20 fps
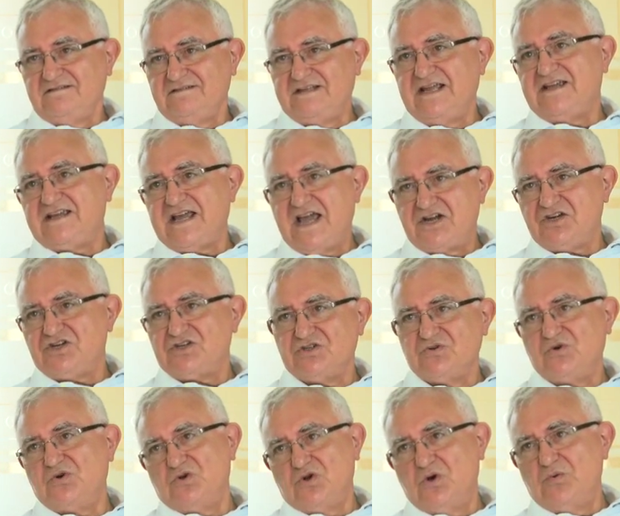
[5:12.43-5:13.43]
take
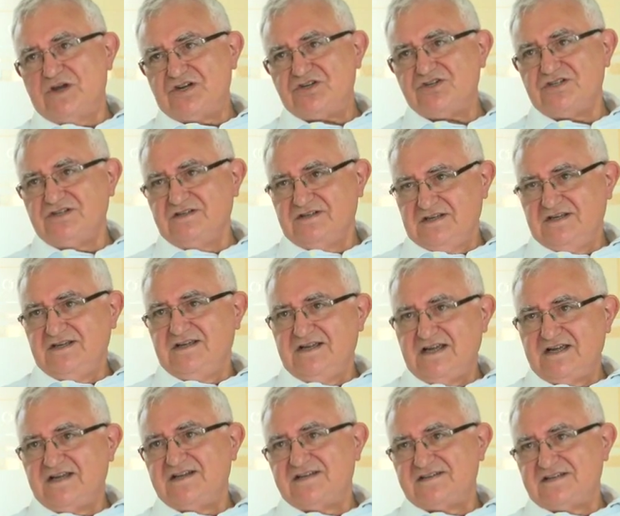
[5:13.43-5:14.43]
action or no action
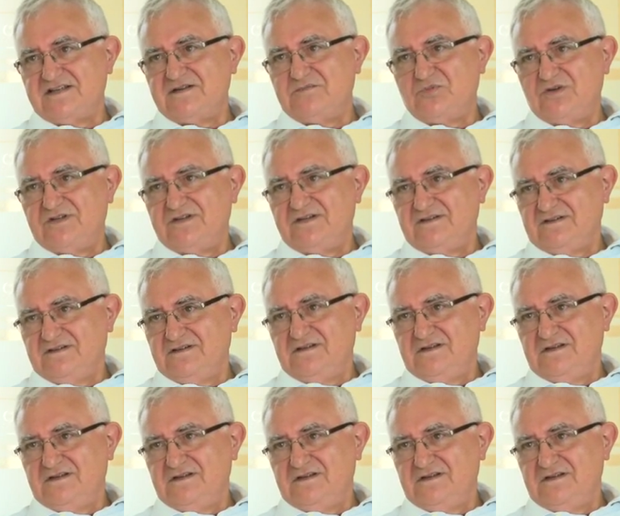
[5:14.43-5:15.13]
against anybody.